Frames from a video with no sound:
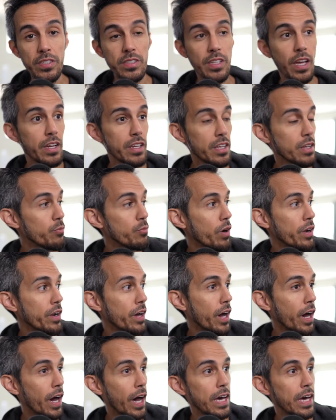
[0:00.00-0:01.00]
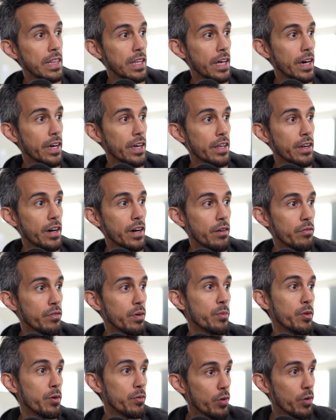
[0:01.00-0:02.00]
I did want to highlight
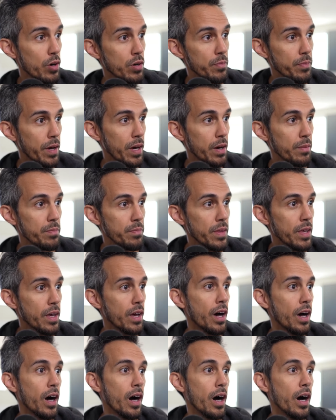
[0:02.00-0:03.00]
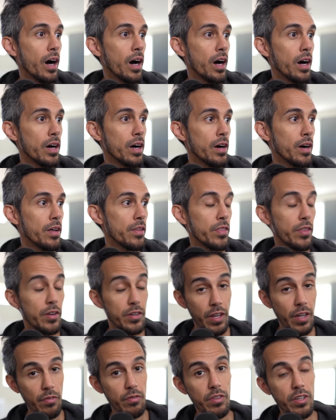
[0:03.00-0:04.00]
from the roadmap. They're
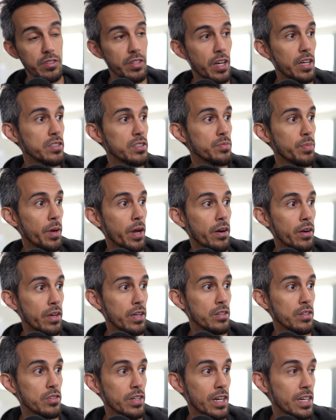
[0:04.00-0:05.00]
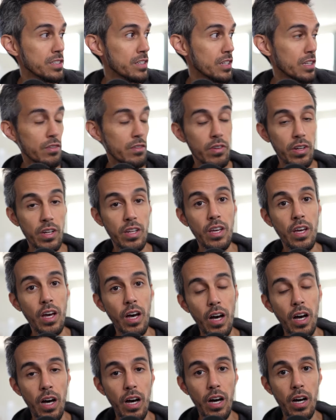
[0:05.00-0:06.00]
definitely transparent. You guys could even
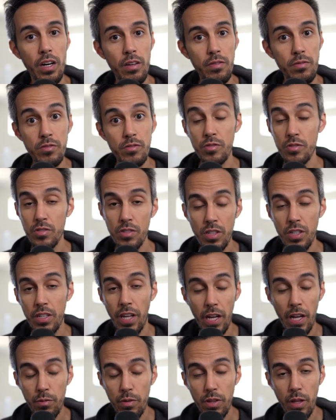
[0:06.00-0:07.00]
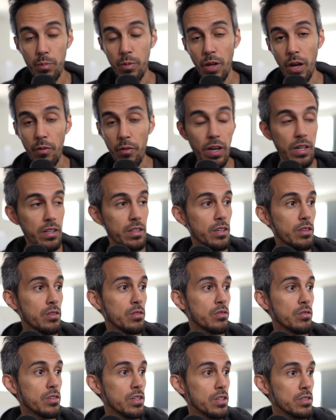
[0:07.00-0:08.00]
connect with them directly
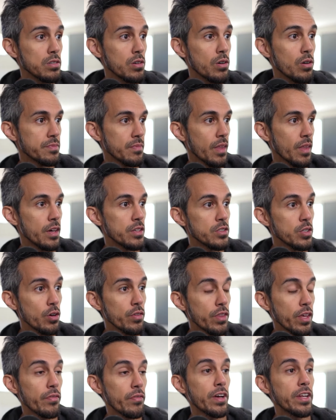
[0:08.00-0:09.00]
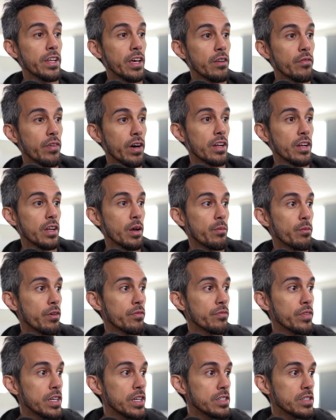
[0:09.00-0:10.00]
through Discord. So they've identified a number of
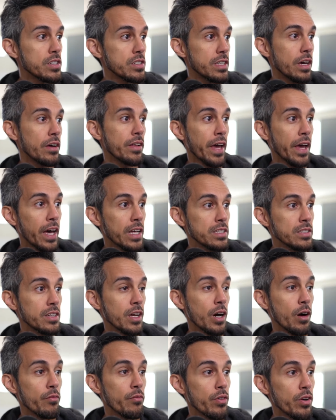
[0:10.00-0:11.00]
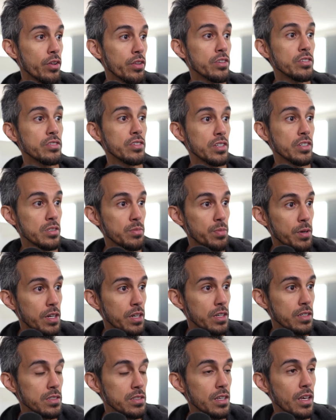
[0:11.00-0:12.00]
features that will enhance and help further user
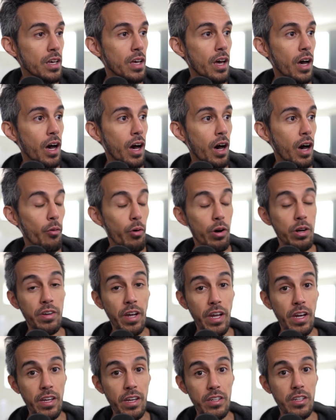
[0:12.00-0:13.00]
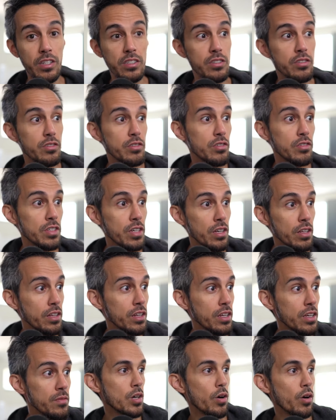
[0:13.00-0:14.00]
experience while creating additional
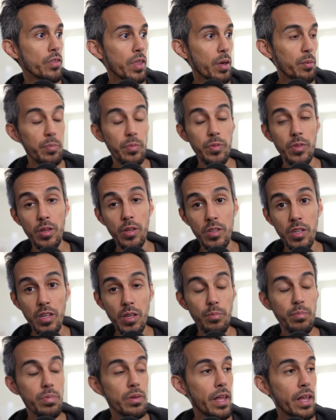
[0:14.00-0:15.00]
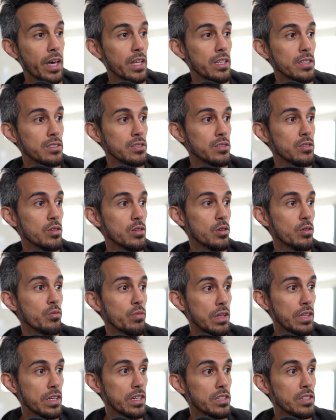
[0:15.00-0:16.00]
utility. The team plans to
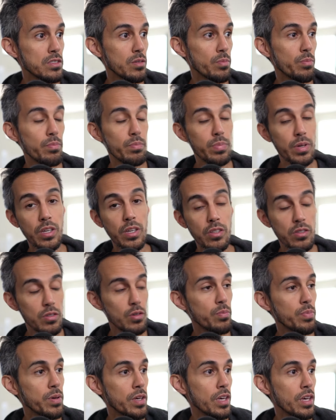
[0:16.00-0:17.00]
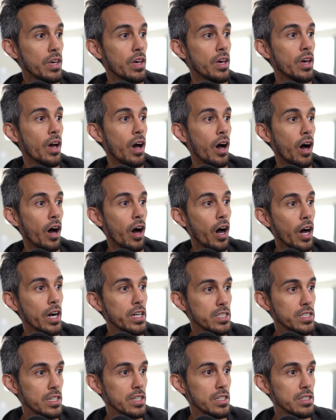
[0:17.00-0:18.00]
release P2P
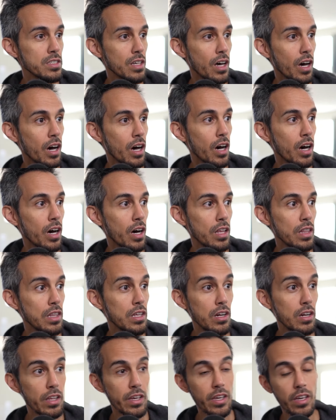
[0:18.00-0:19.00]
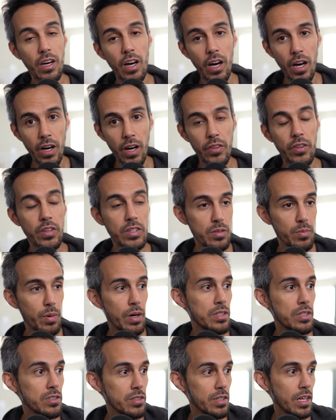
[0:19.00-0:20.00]
auctions literally this
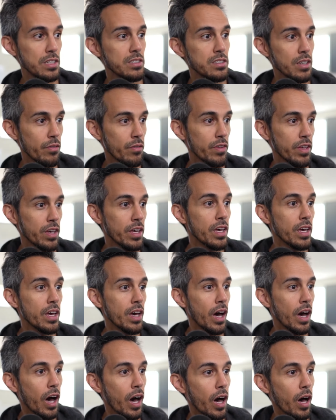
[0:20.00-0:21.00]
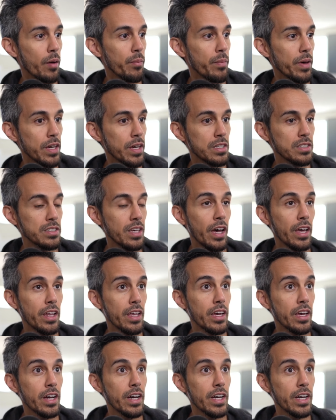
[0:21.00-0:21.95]
month. So that's definitely exciting.